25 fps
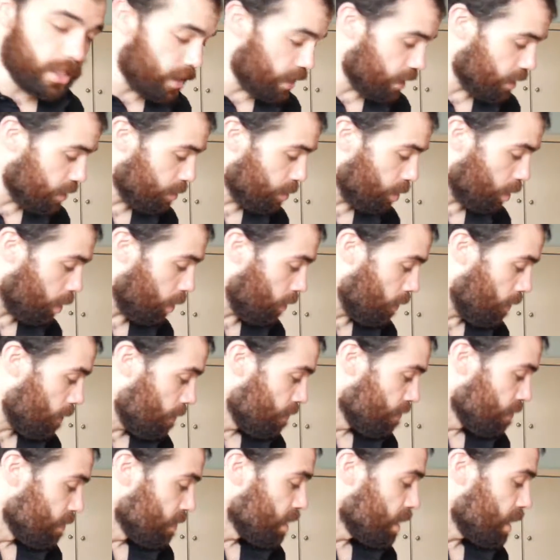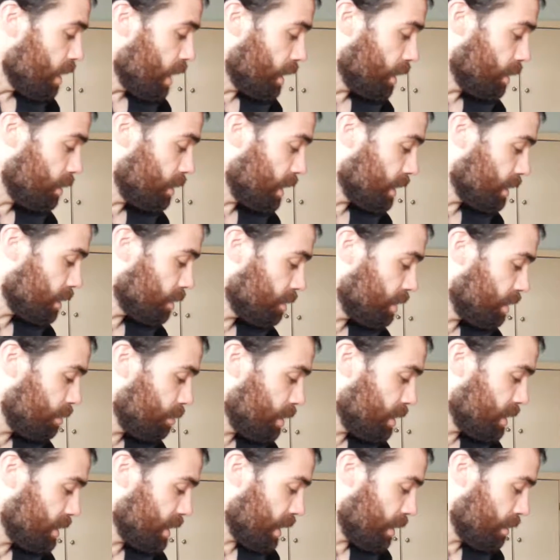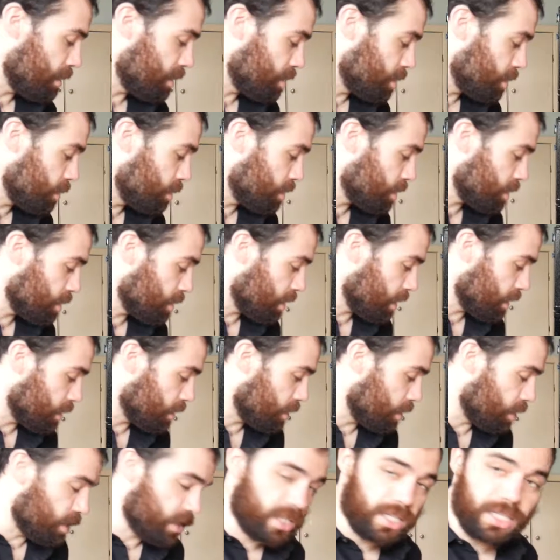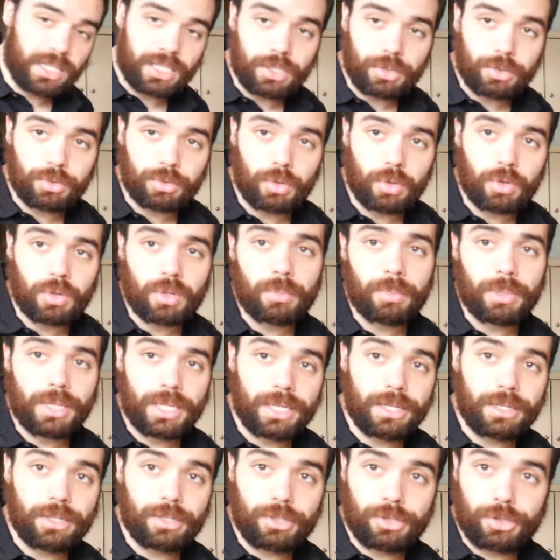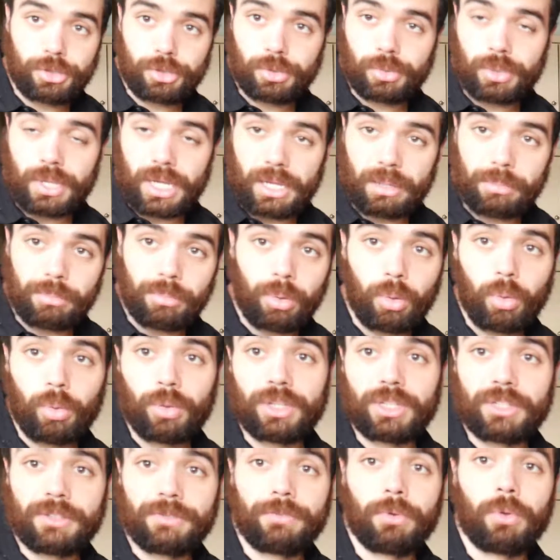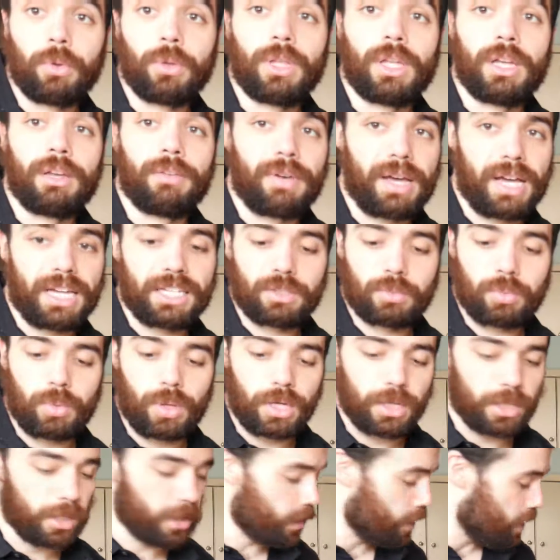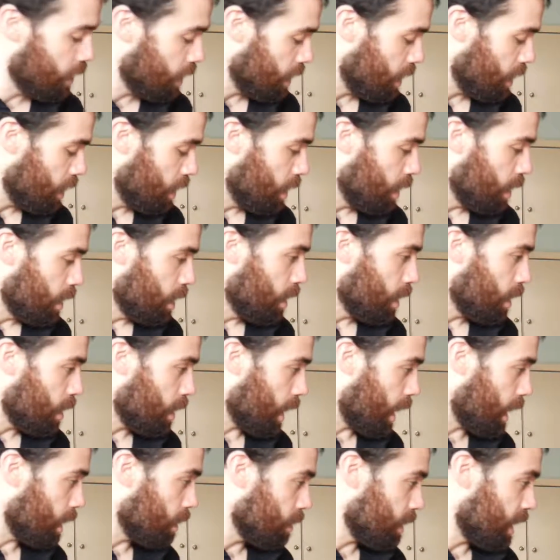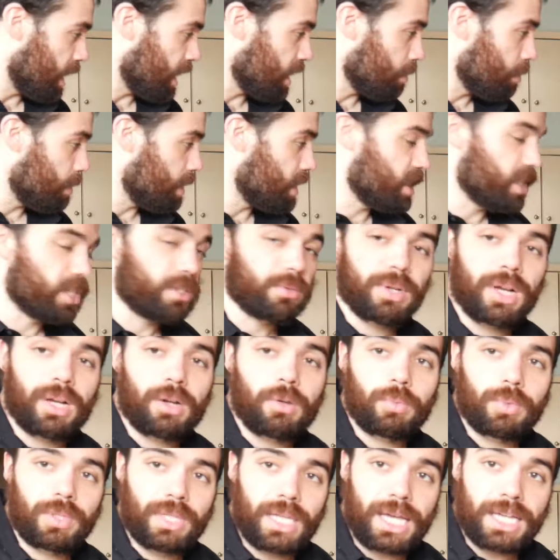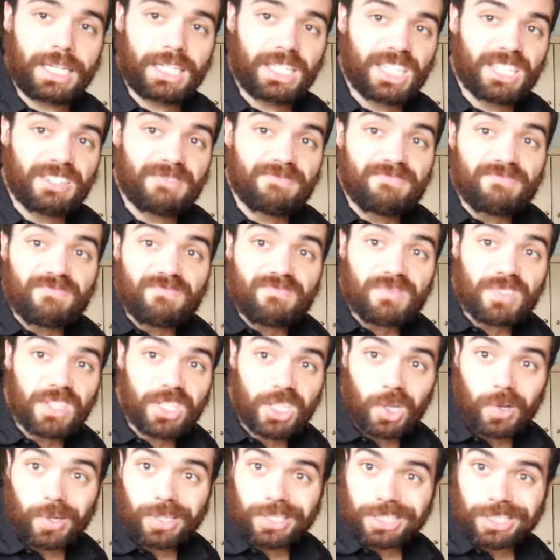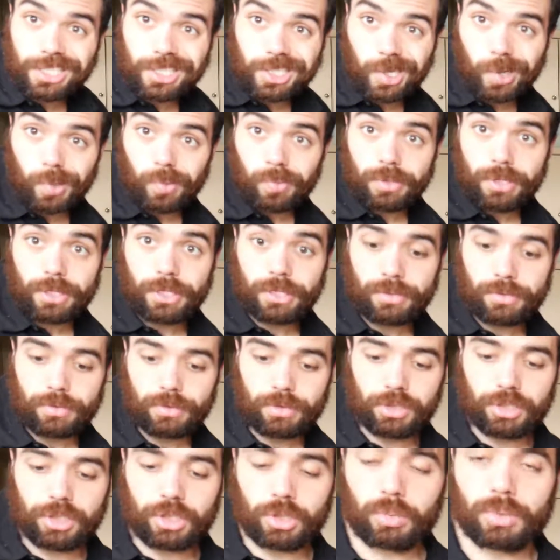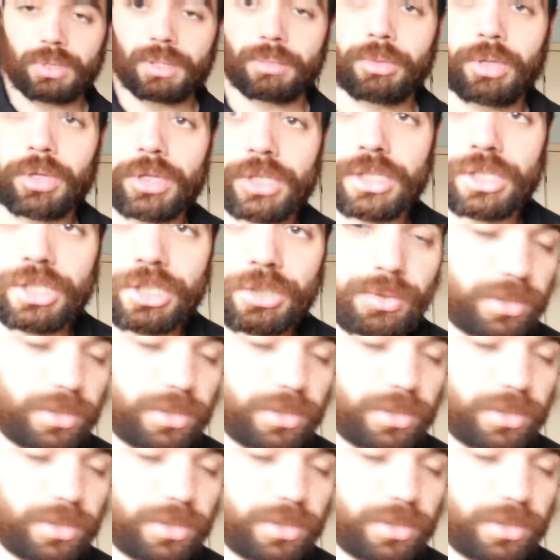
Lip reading: get another bowl and you take the green beans out as soon as they're done cooking, and you throw them into a bowl that's full of ice water. I don't like messing around with ice, so I just don't. So what I'm gonna